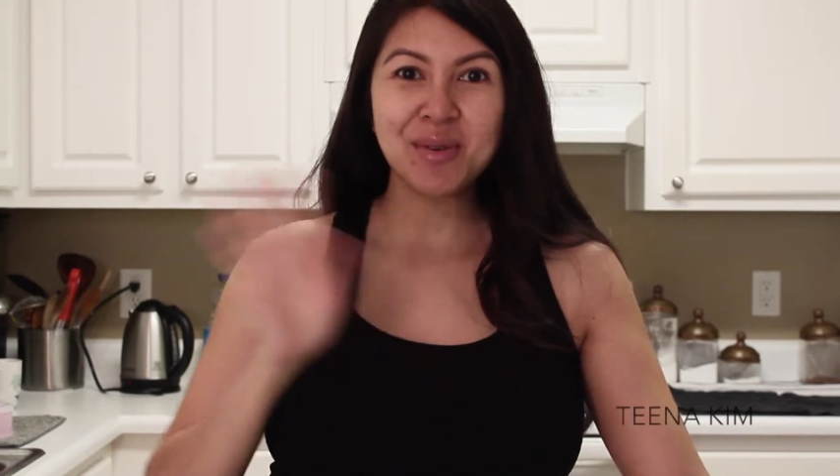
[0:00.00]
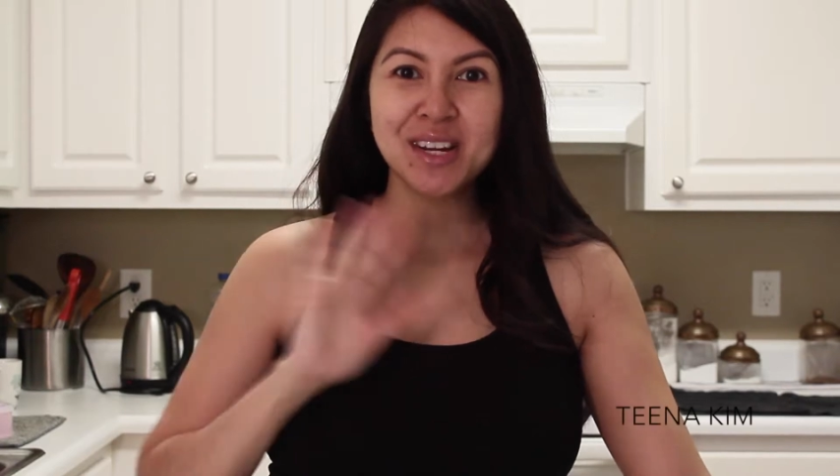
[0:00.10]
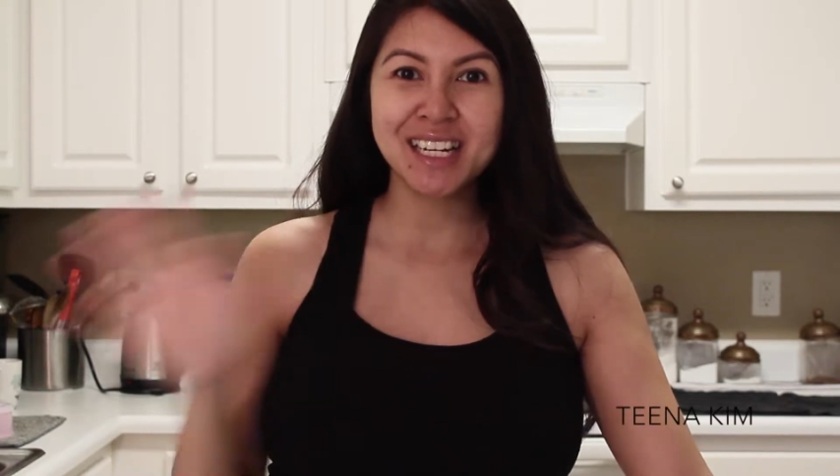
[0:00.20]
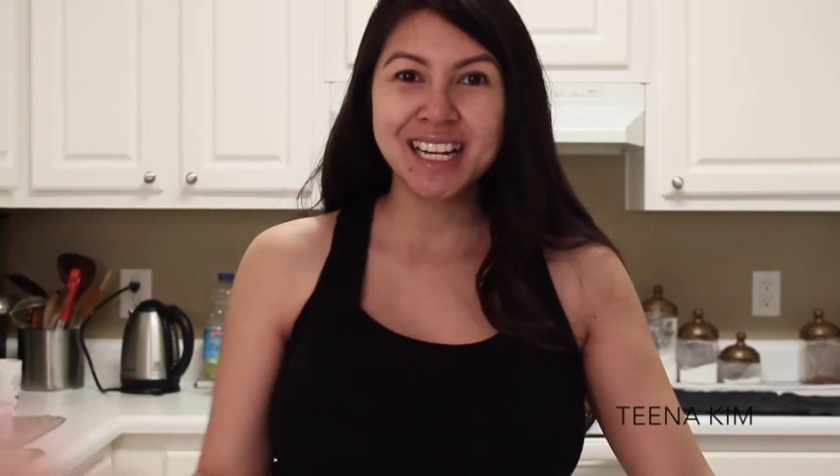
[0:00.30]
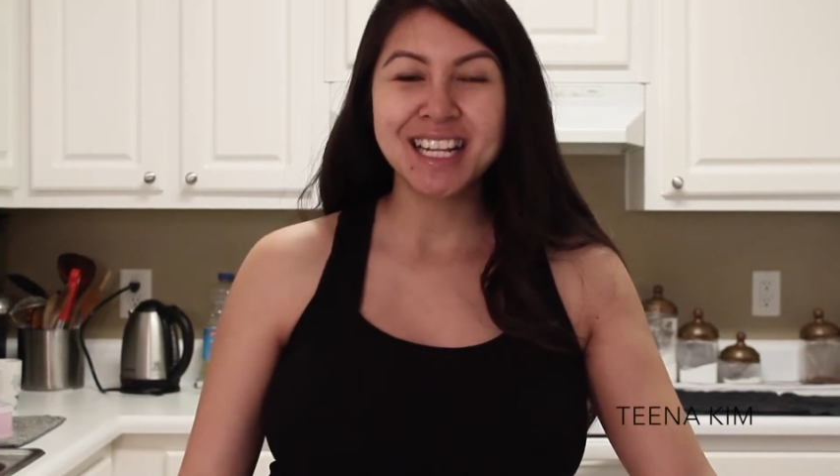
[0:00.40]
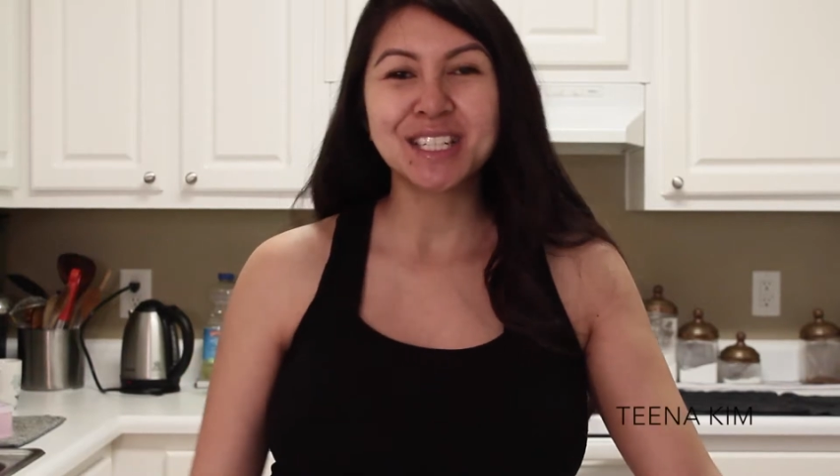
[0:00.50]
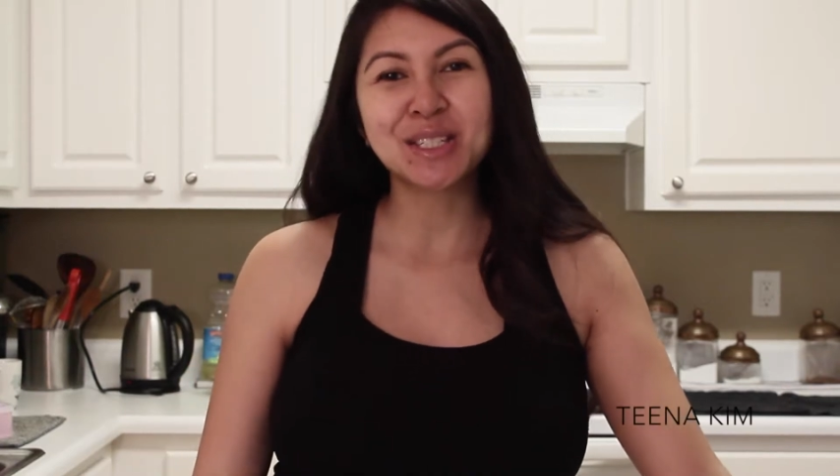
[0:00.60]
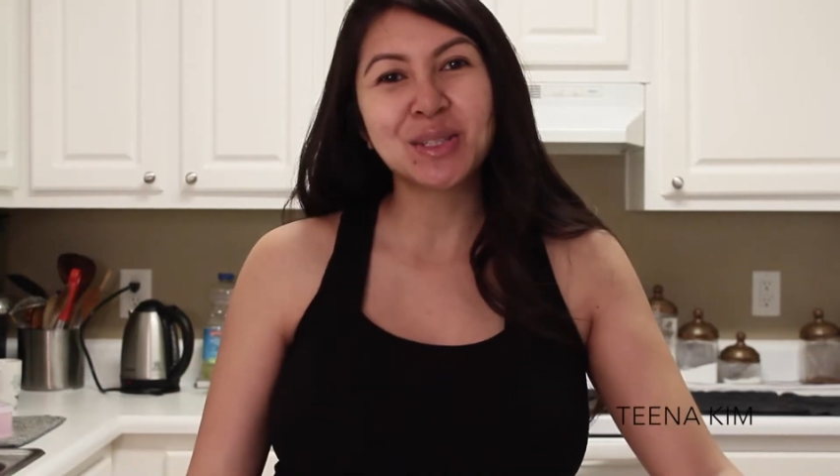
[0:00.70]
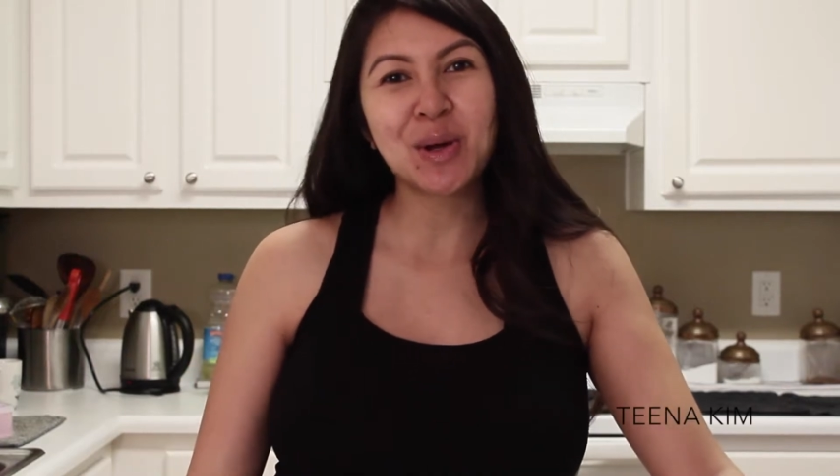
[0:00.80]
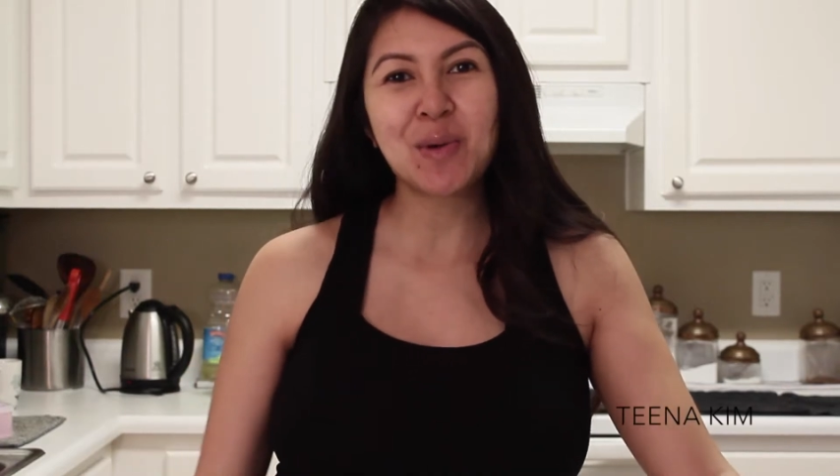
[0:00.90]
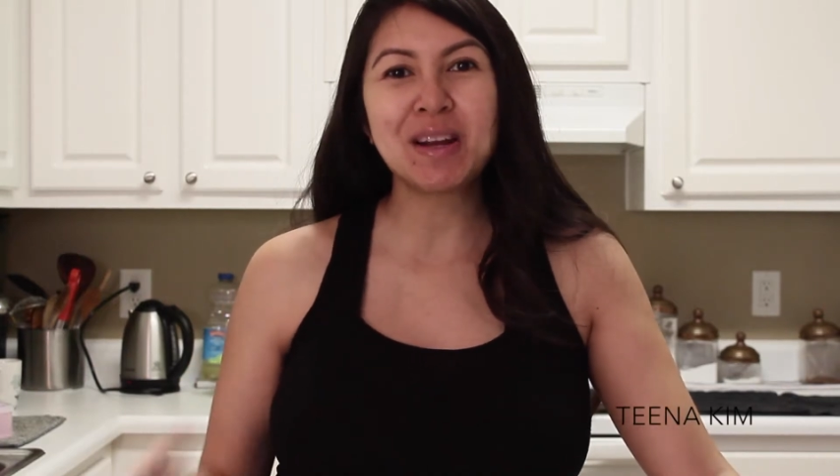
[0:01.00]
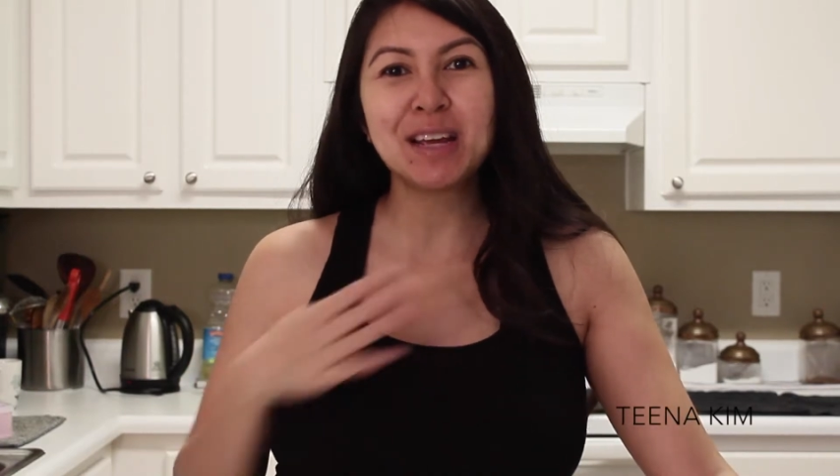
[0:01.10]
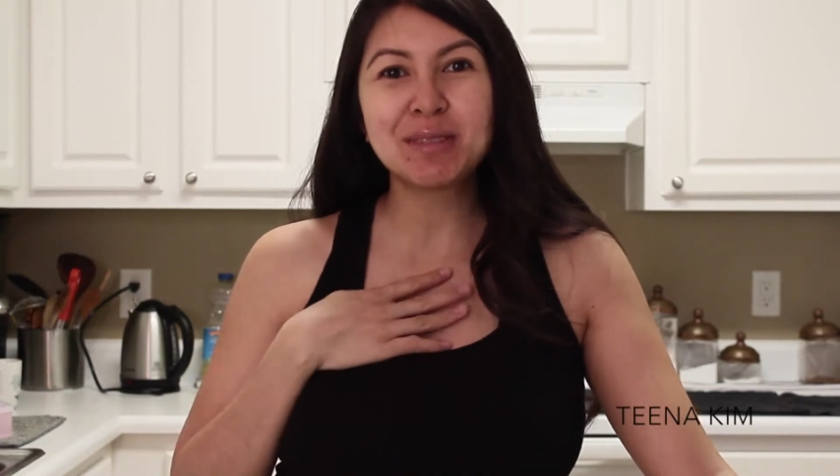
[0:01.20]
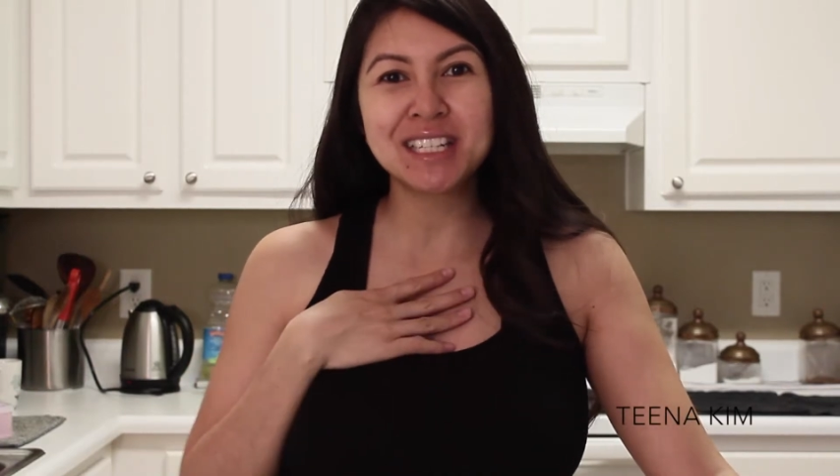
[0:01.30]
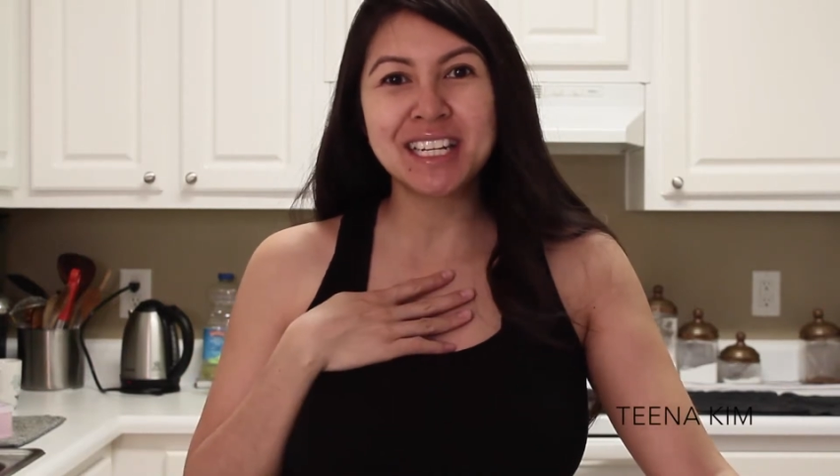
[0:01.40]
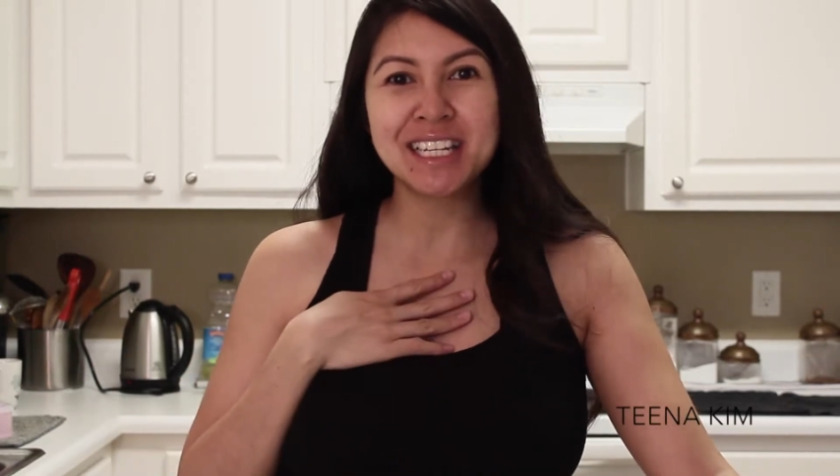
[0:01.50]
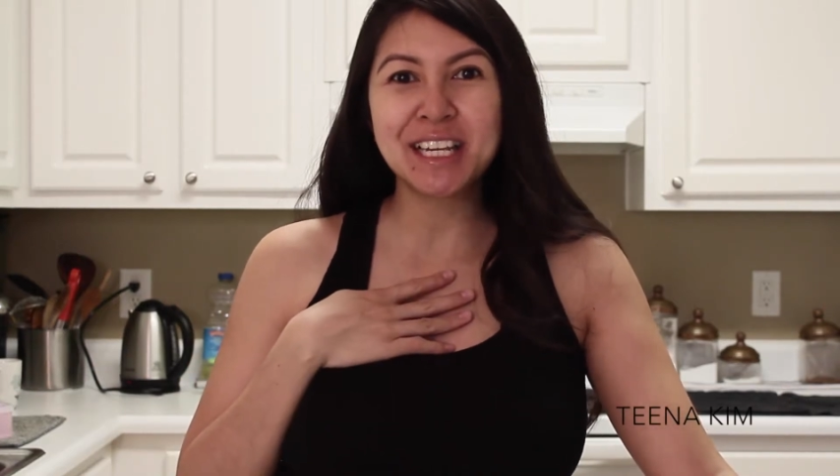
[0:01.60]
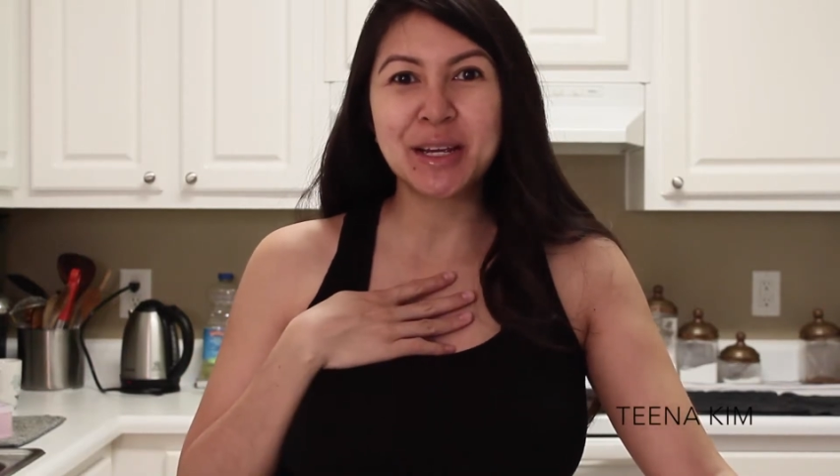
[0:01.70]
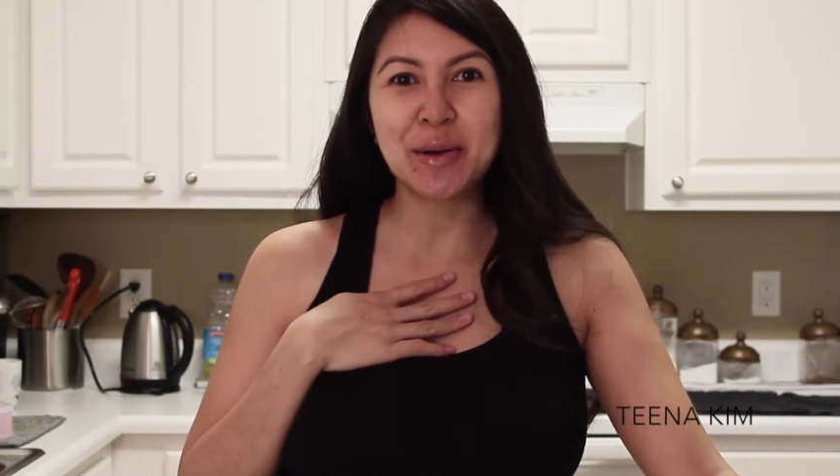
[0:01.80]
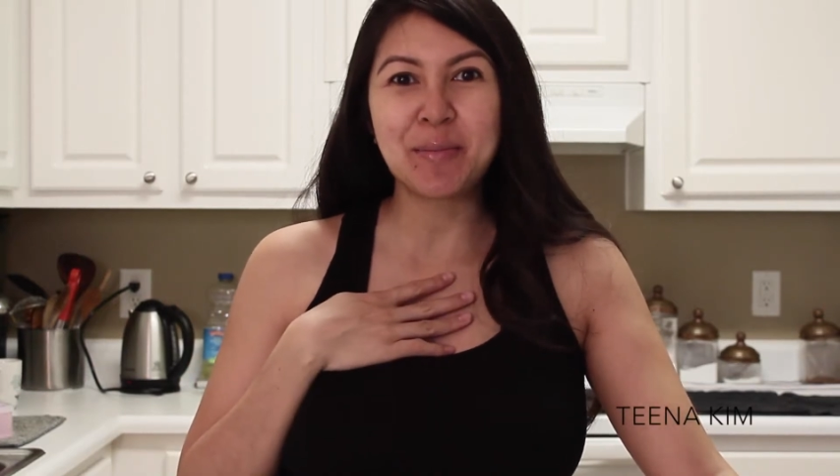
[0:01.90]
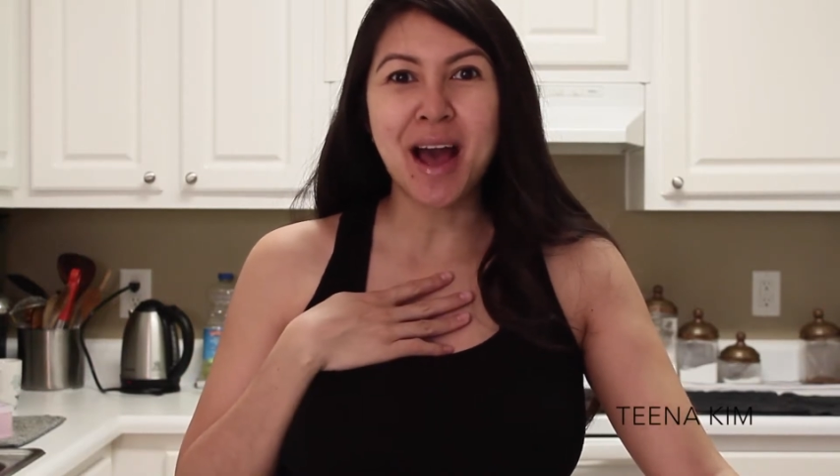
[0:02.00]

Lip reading: everyone, so my name is Teena Kim.